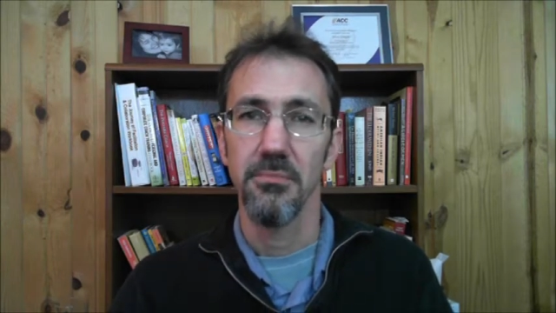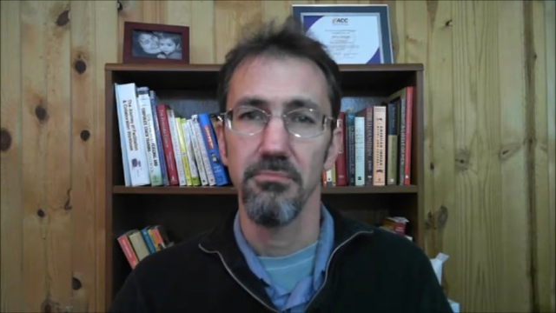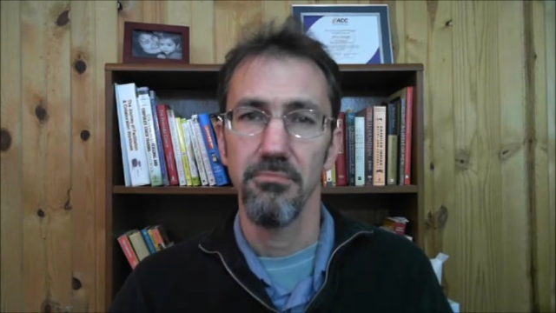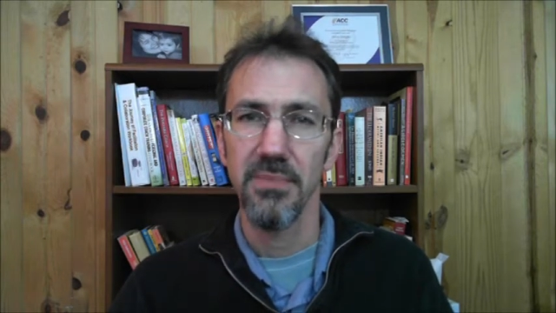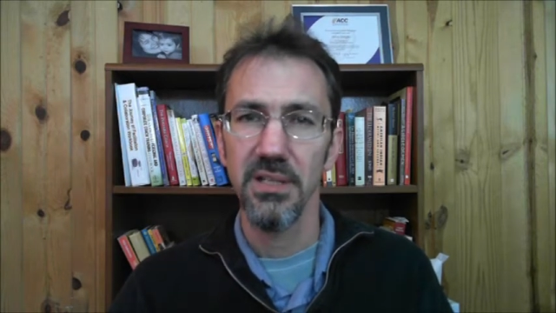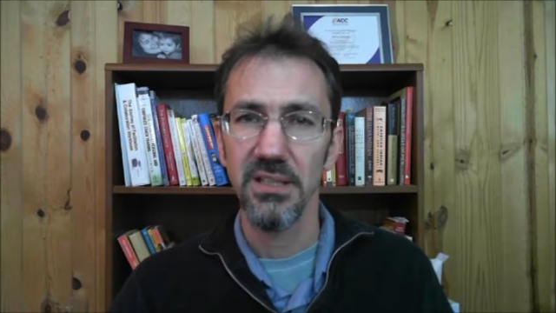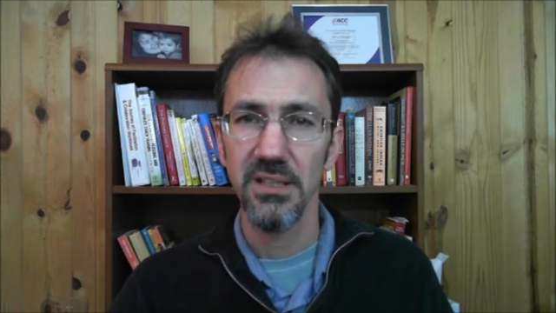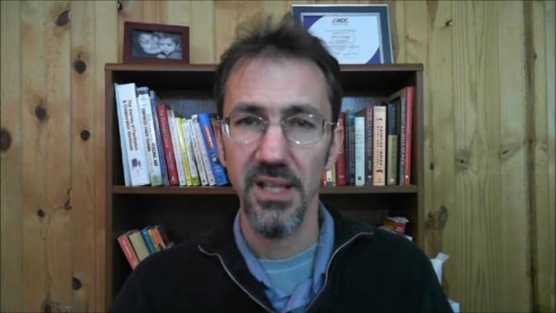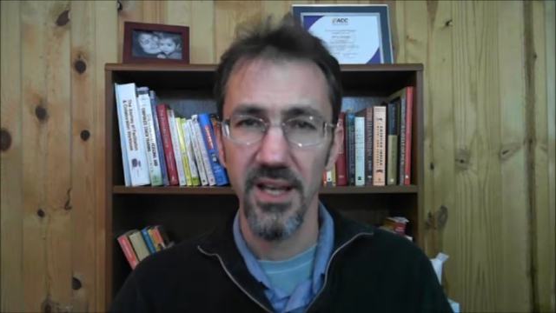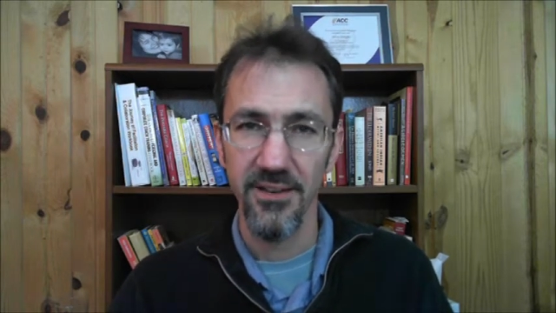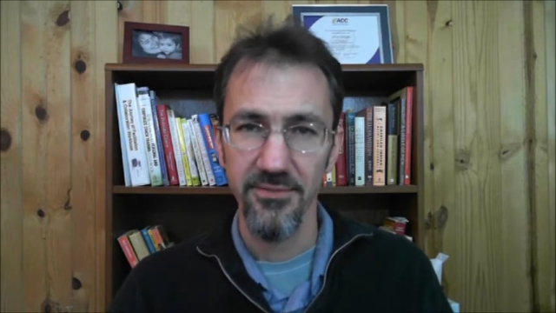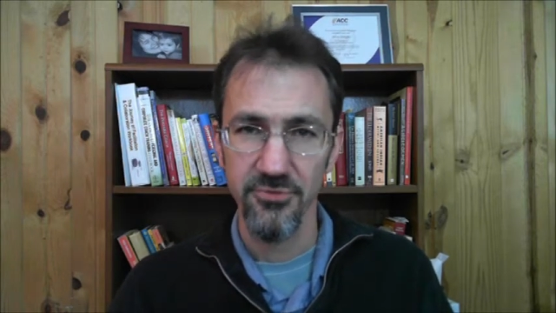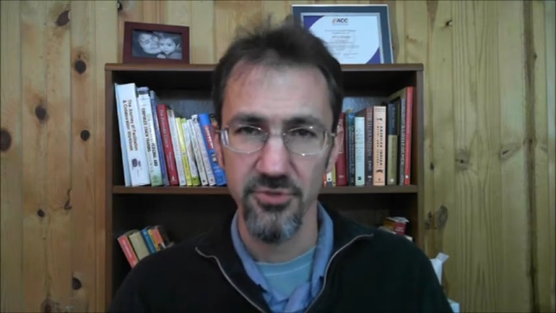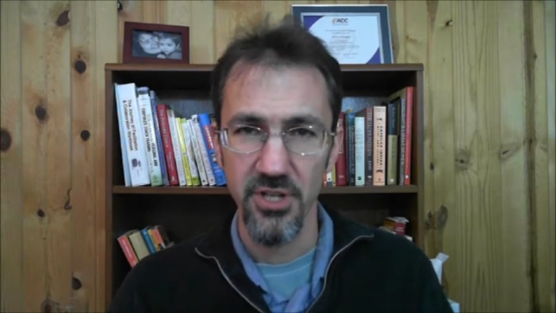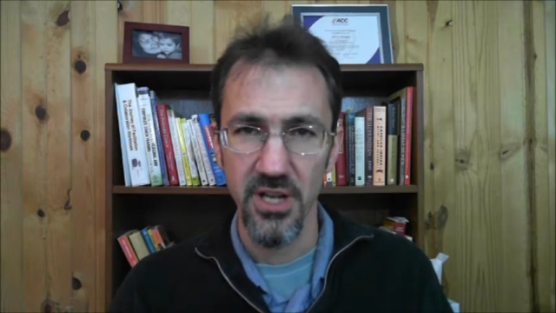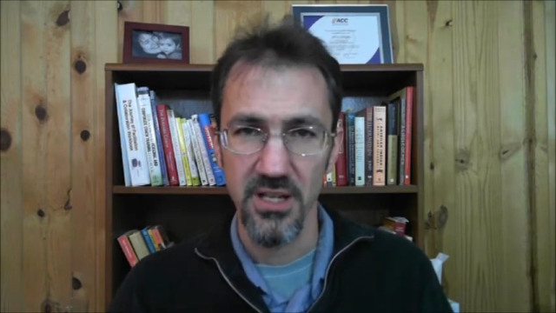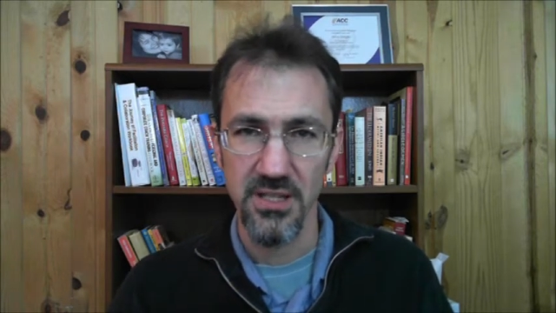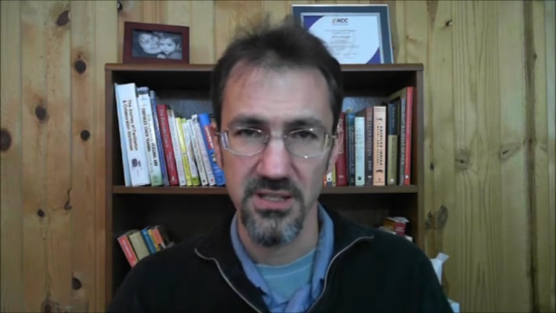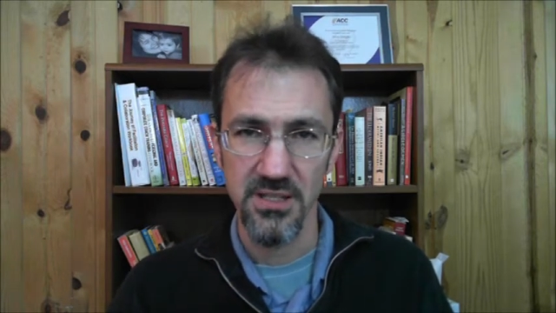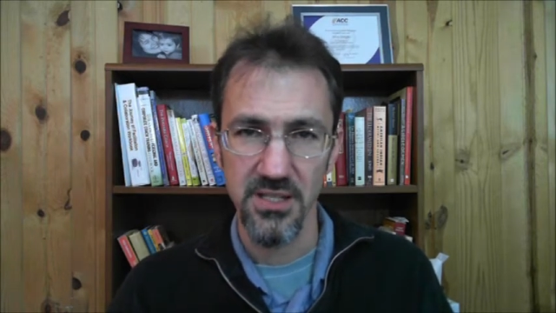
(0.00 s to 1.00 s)
Midlife
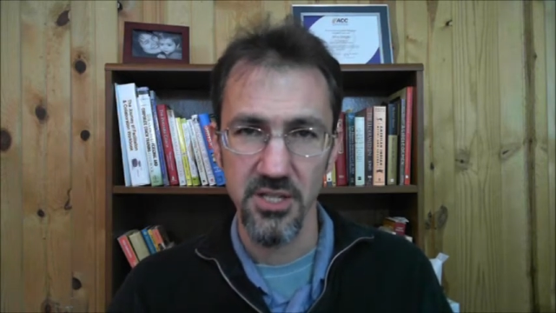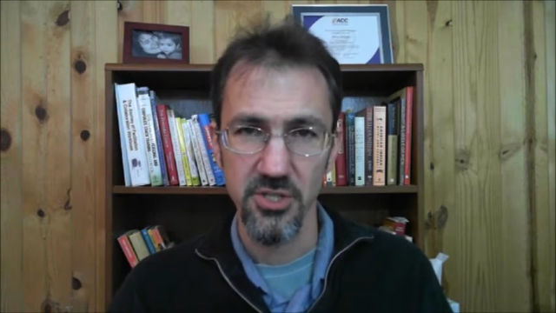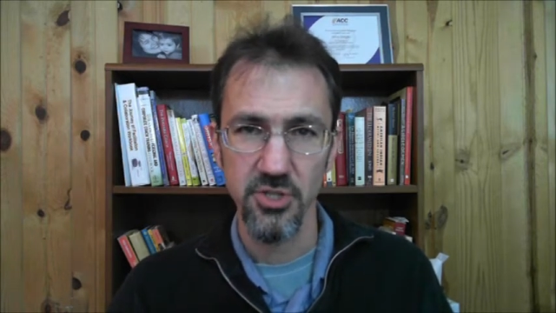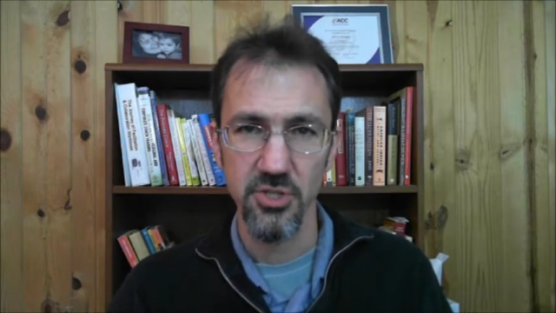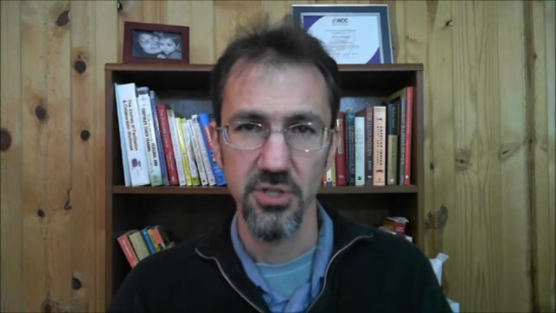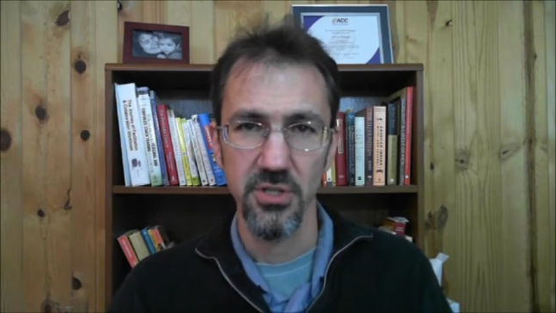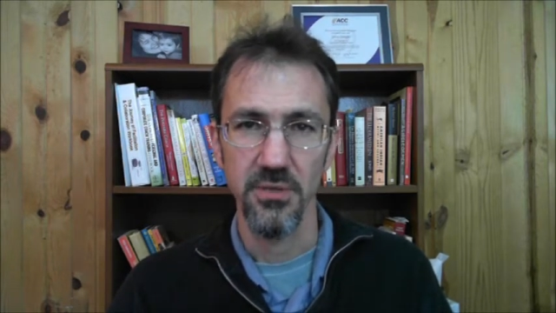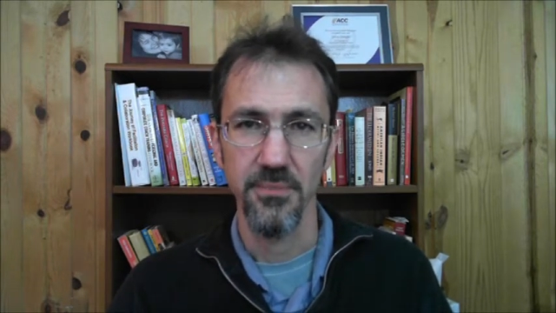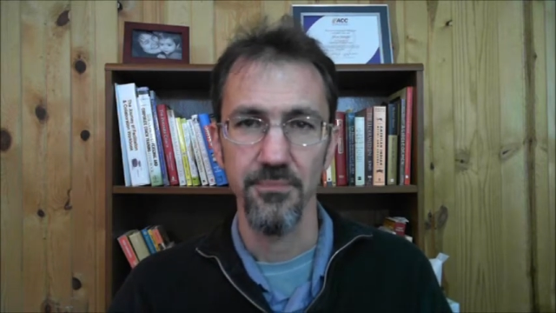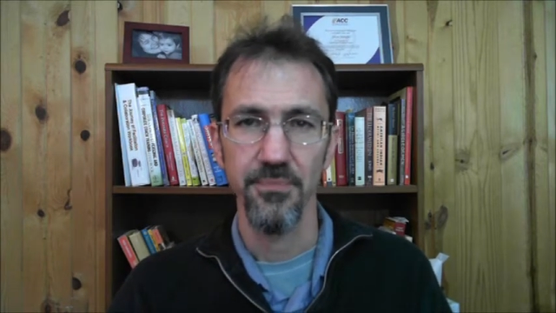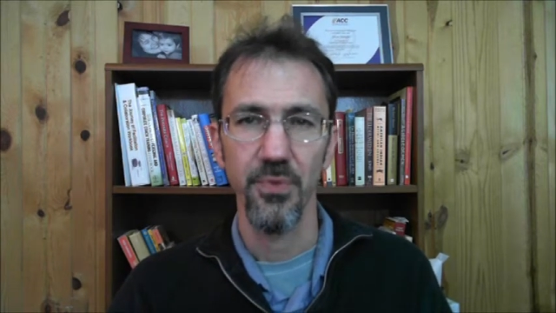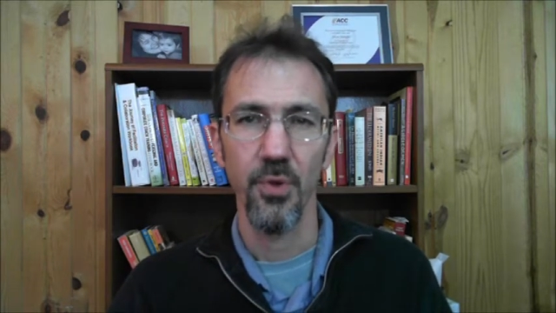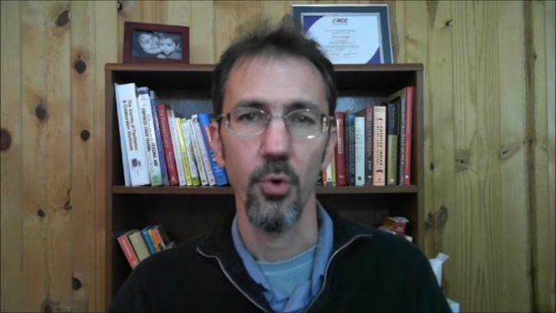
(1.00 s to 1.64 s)
Transition